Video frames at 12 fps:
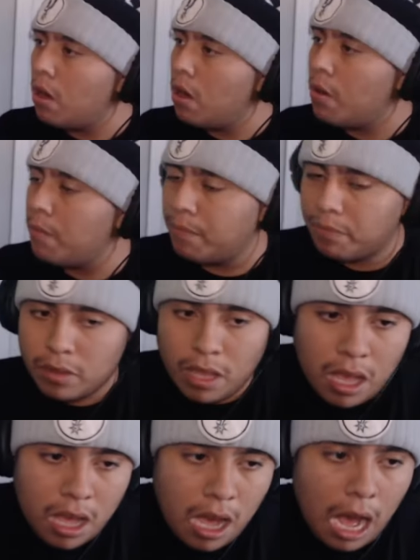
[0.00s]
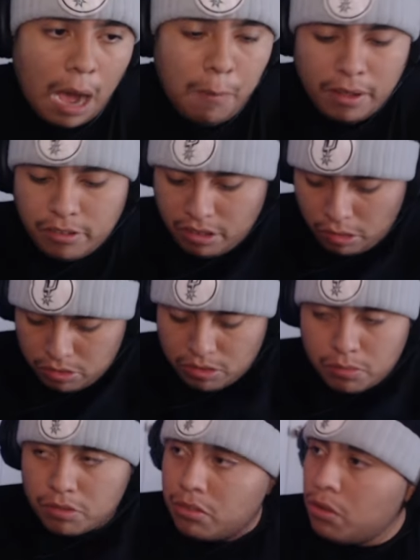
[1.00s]
um, I might sell
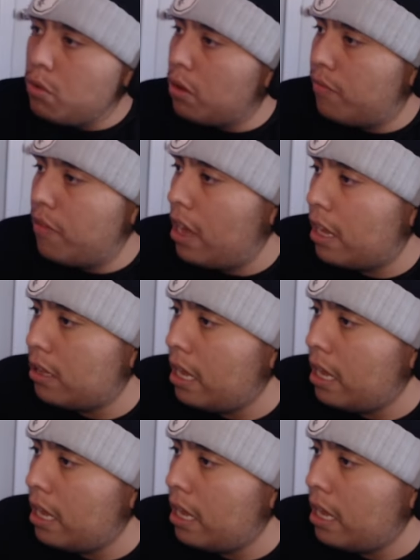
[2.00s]
some soon if I